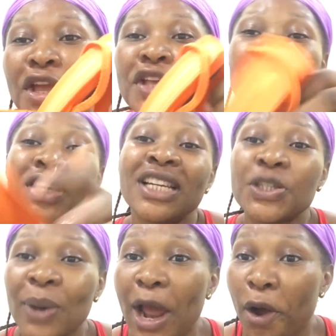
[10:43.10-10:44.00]
So this
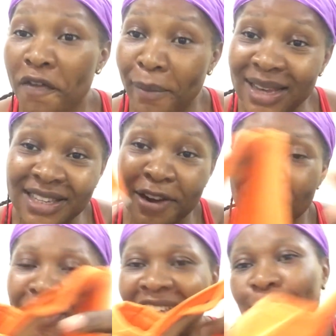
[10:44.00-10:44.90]
is what I got for
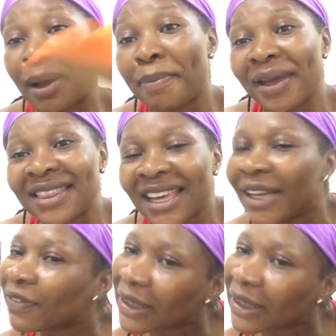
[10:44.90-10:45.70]
myself as my birthday gift.